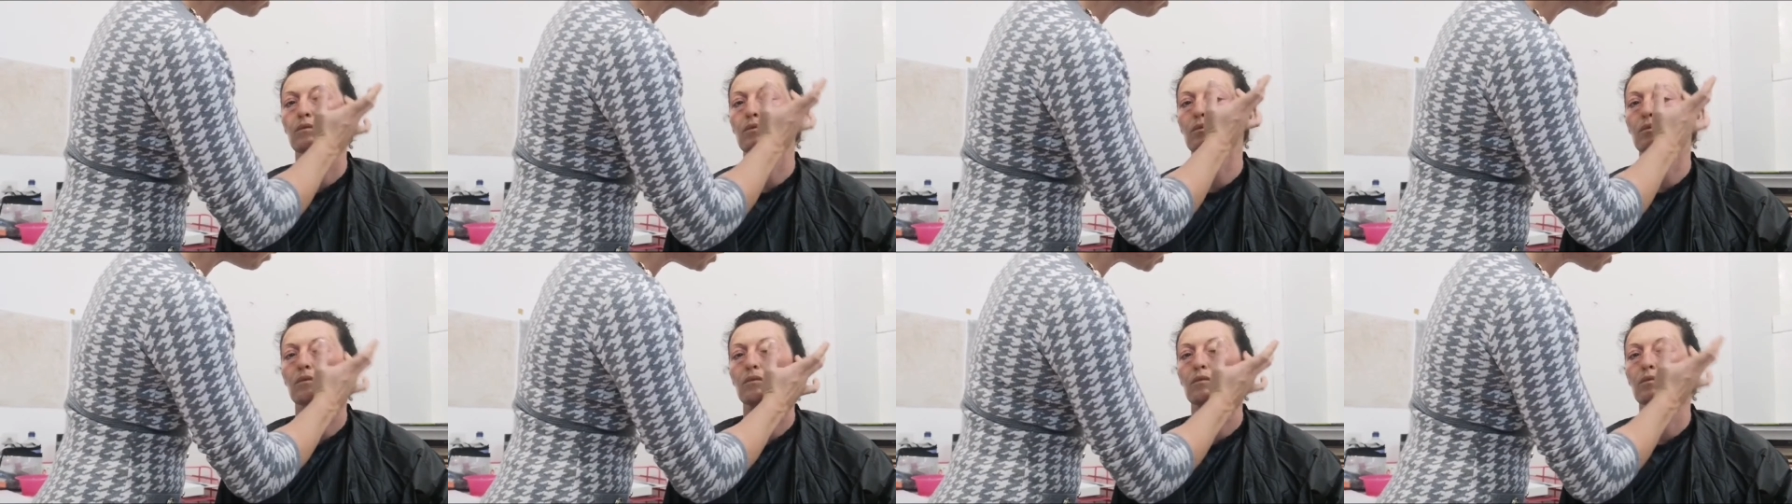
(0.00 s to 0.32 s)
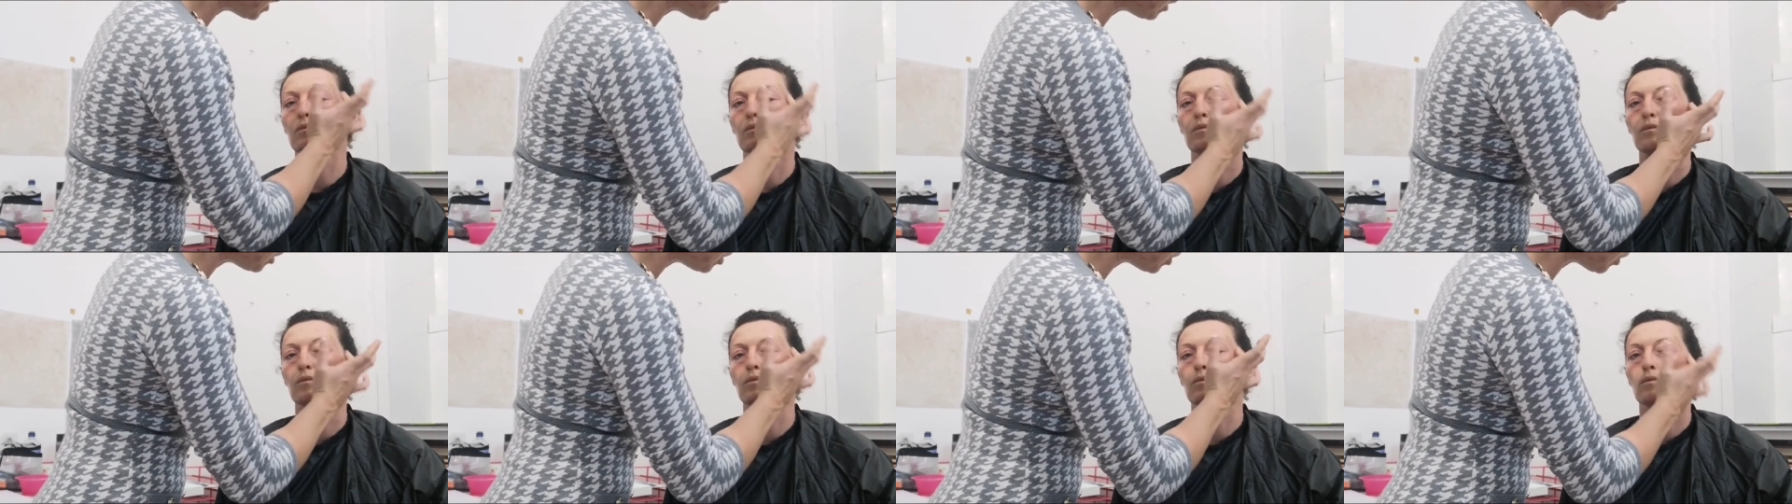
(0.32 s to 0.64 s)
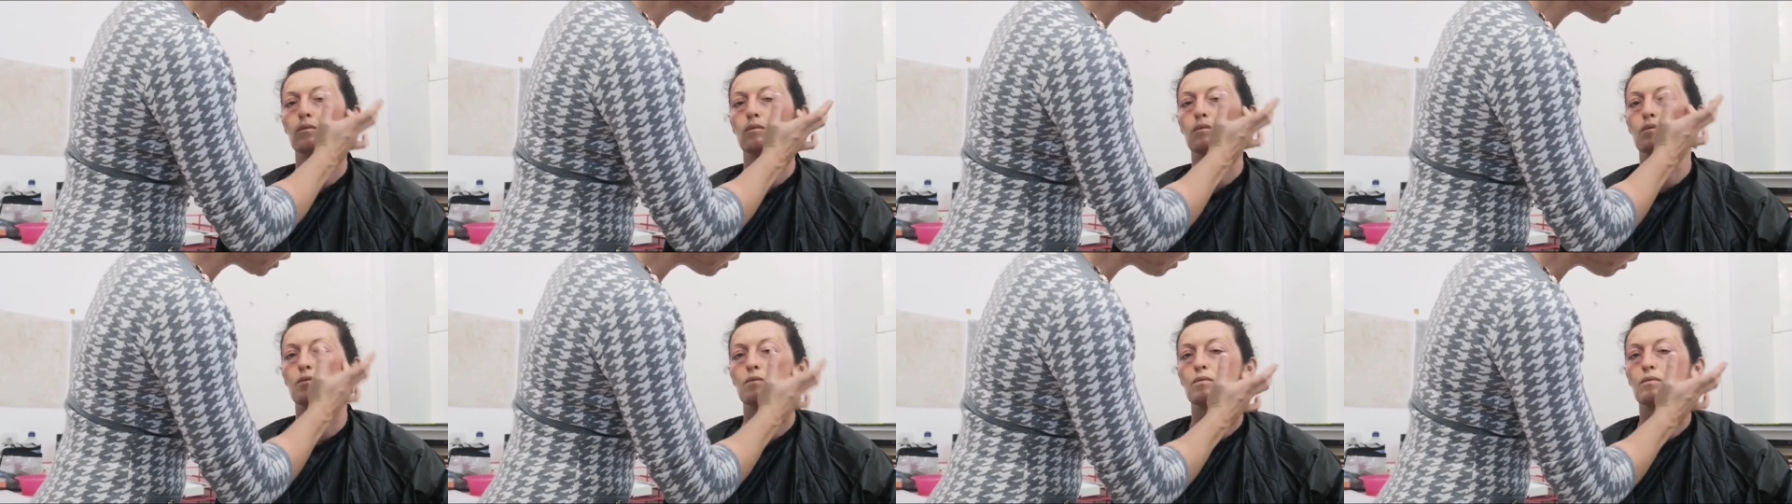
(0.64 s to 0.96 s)
and
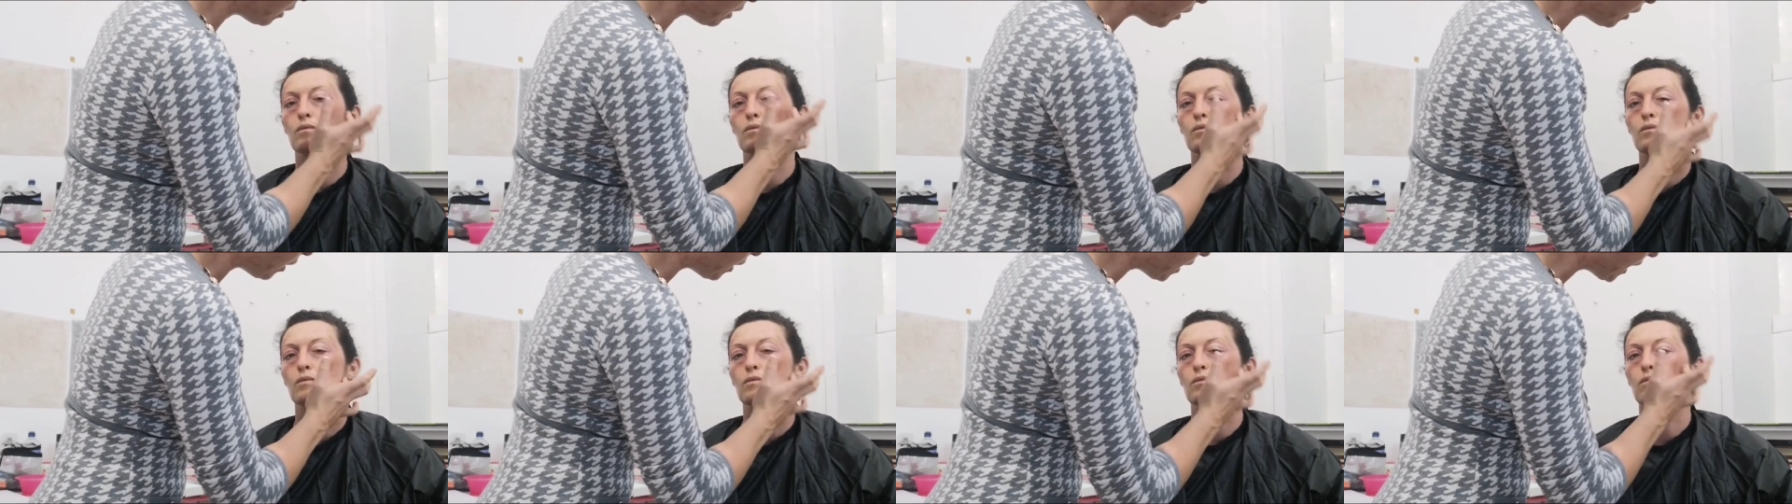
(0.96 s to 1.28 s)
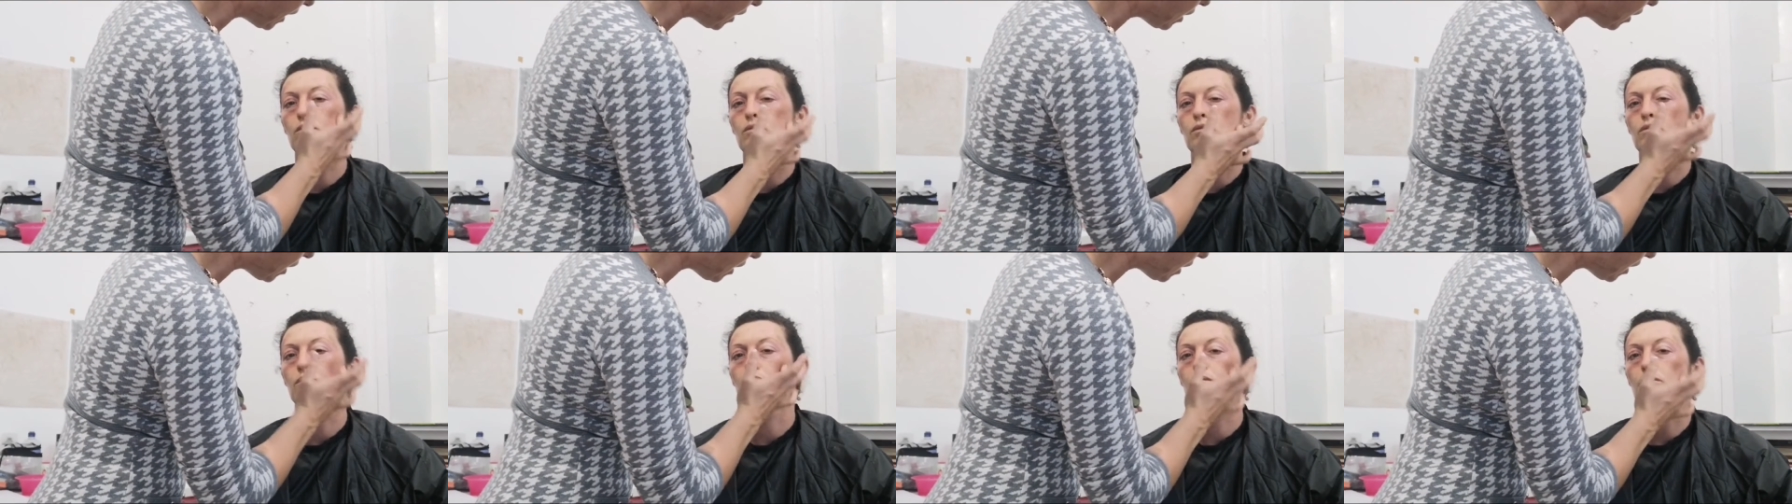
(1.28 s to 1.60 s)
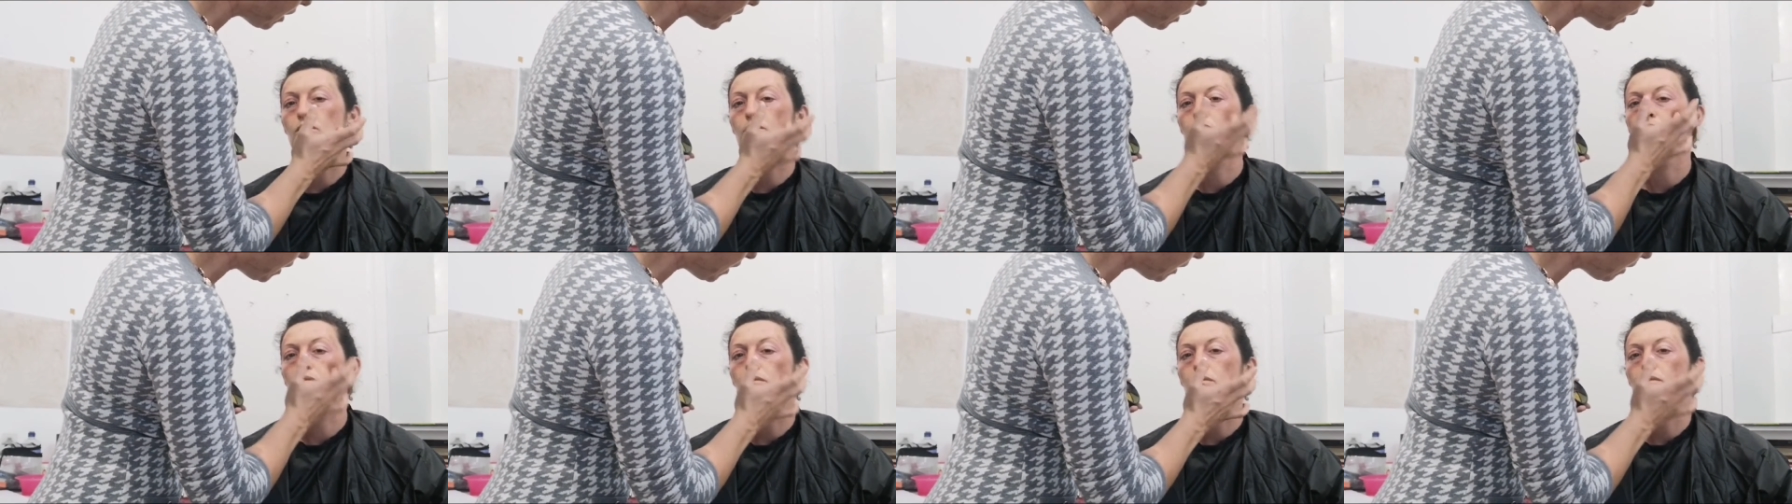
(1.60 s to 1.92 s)
making sure that all your
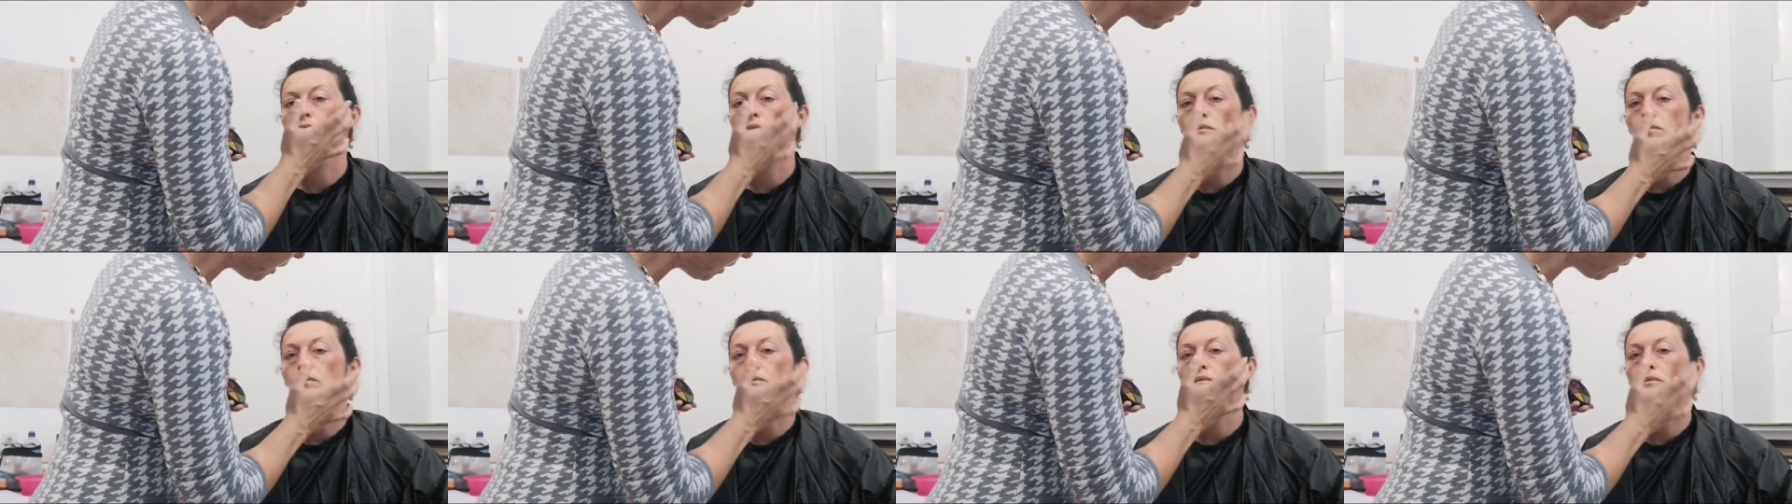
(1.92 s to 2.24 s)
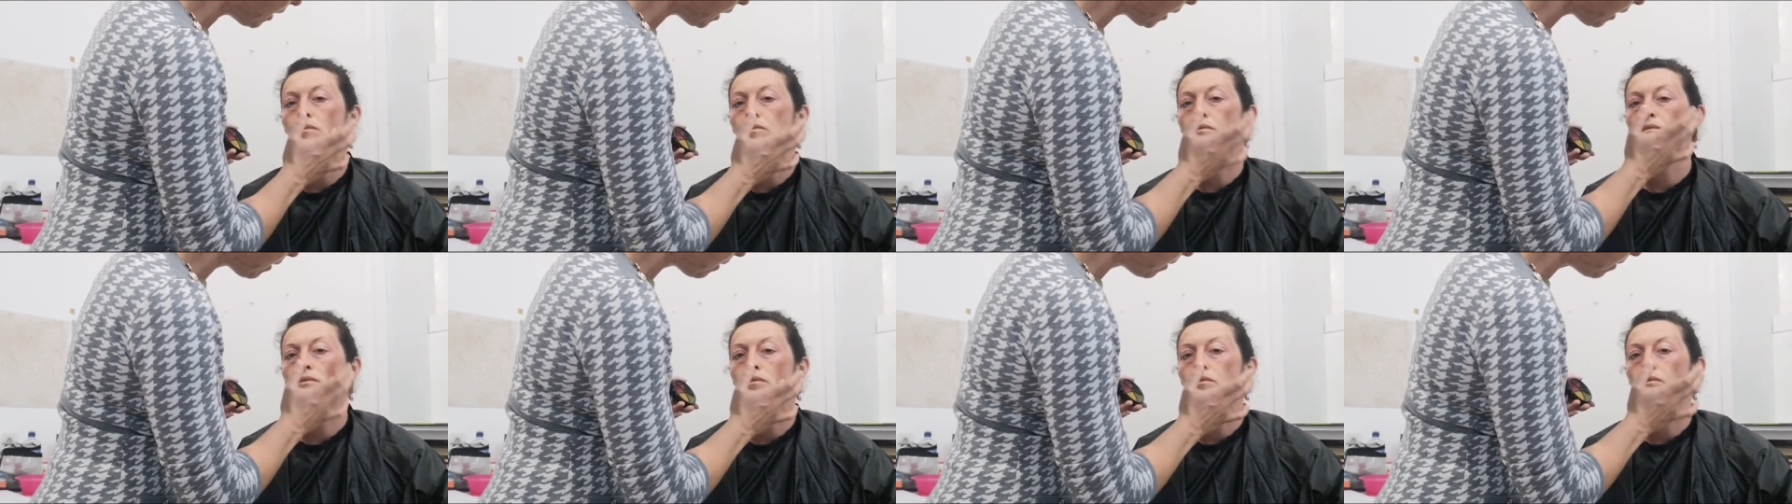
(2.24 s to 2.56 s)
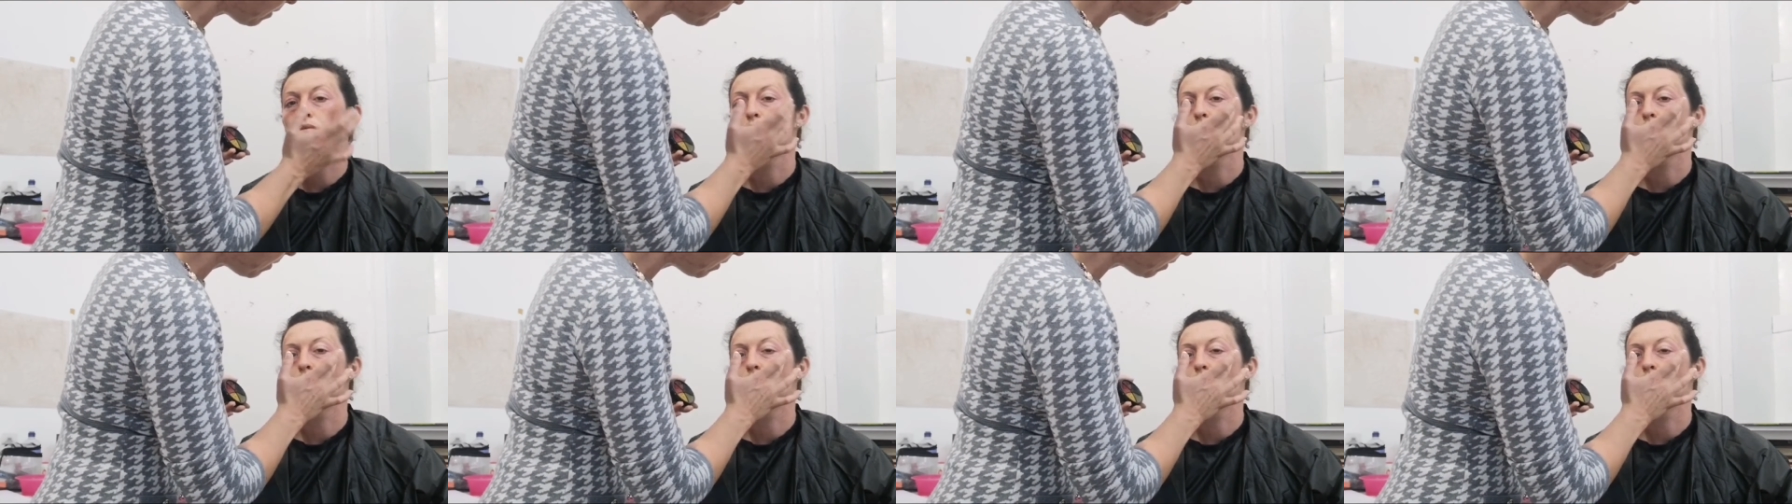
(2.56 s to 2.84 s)
edges are disappearing.